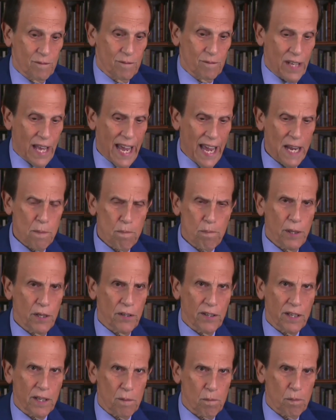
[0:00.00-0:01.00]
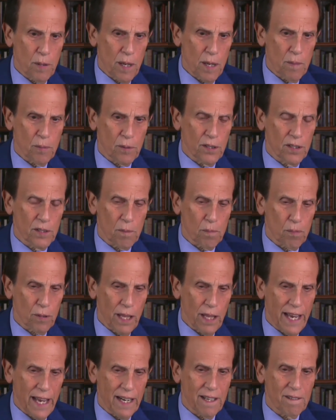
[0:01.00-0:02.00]
8 billion people on the
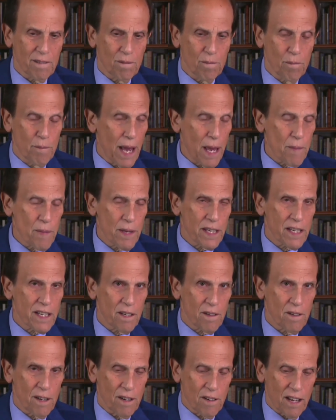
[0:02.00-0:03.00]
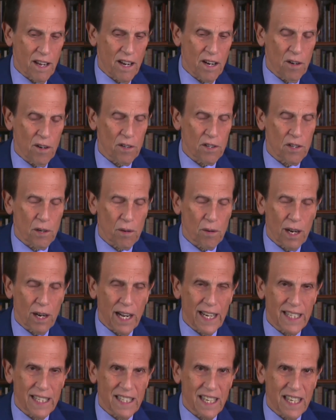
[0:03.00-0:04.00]
planet maybe can hear your
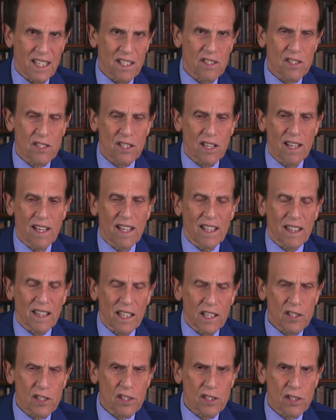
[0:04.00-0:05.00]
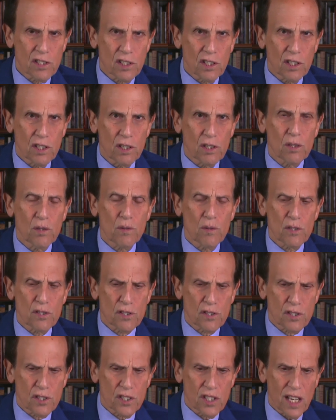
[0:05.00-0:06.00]
ideas, listen to you,
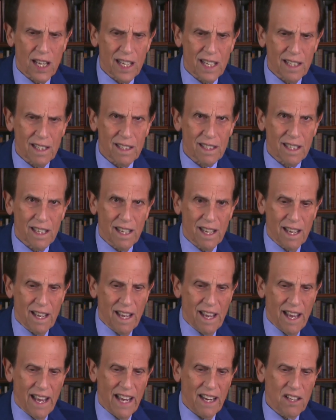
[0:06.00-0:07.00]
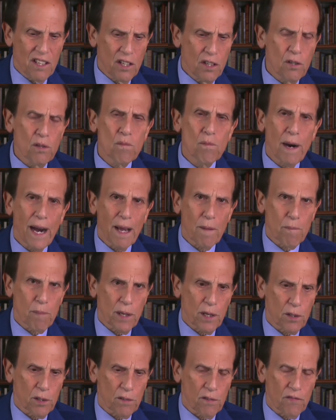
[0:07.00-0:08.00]
see it, and you might be
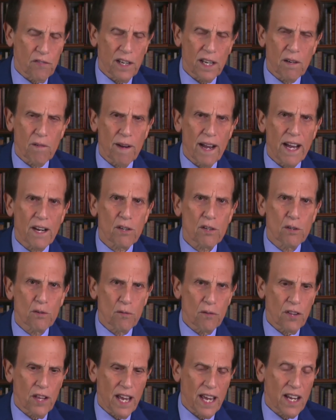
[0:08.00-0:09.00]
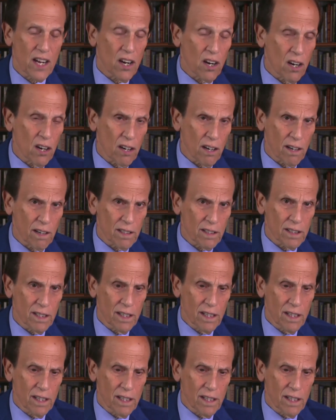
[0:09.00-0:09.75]
able to figure out who they are